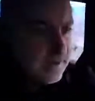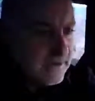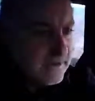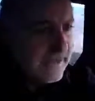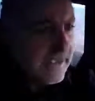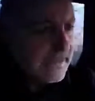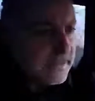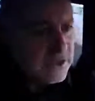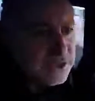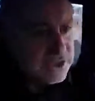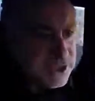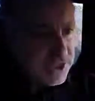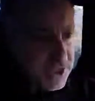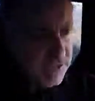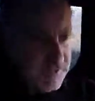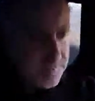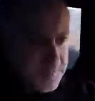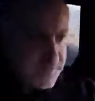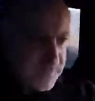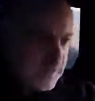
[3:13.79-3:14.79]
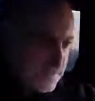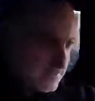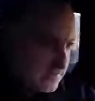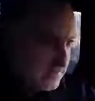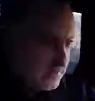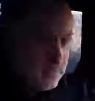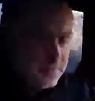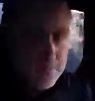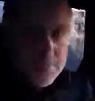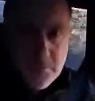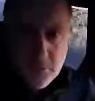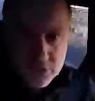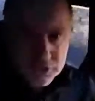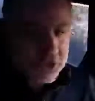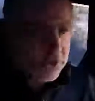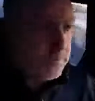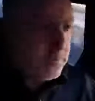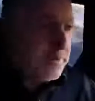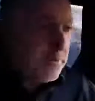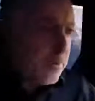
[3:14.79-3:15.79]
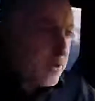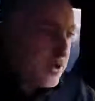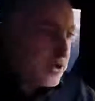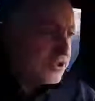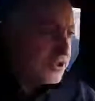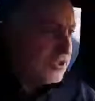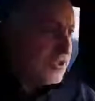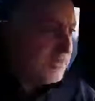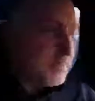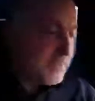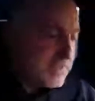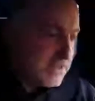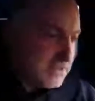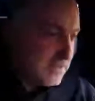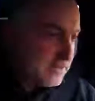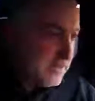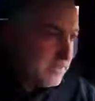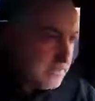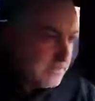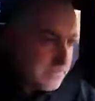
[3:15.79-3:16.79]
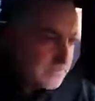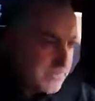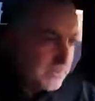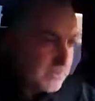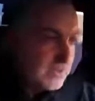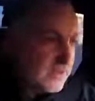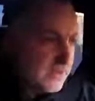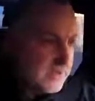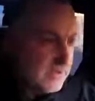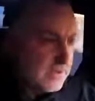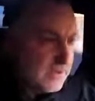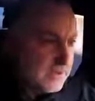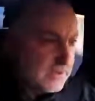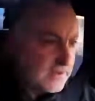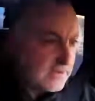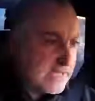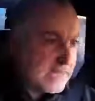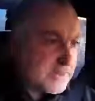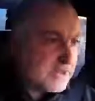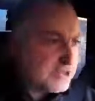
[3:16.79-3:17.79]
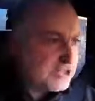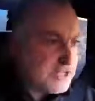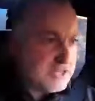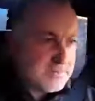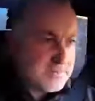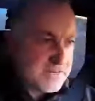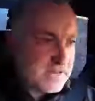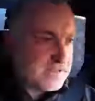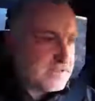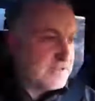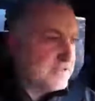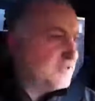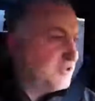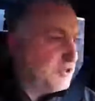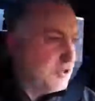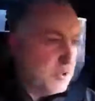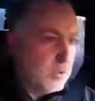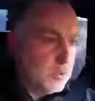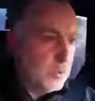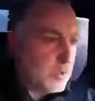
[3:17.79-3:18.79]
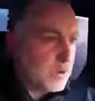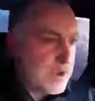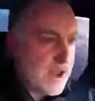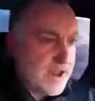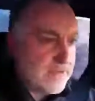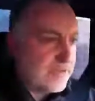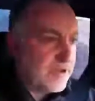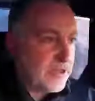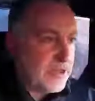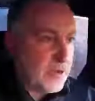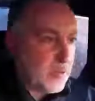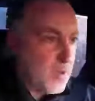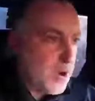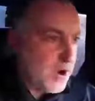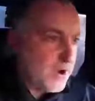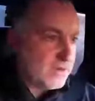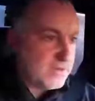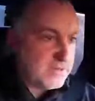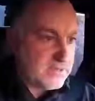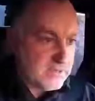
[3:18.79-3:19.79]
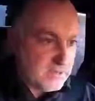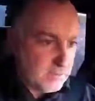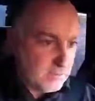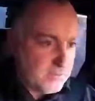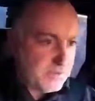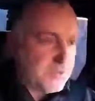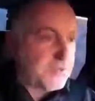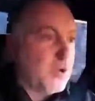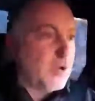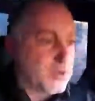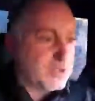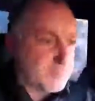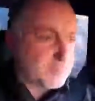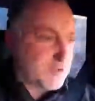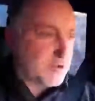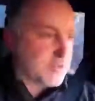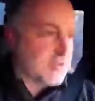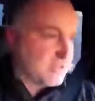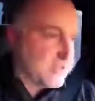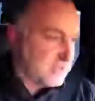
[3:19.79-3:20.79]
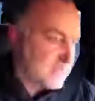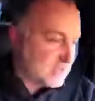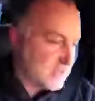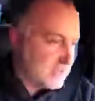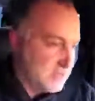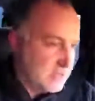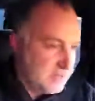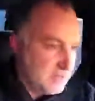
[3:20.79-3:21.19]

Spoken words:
get the sheeps. Most of people are sheeps. Get the sheeps and do whatever they want with those persons.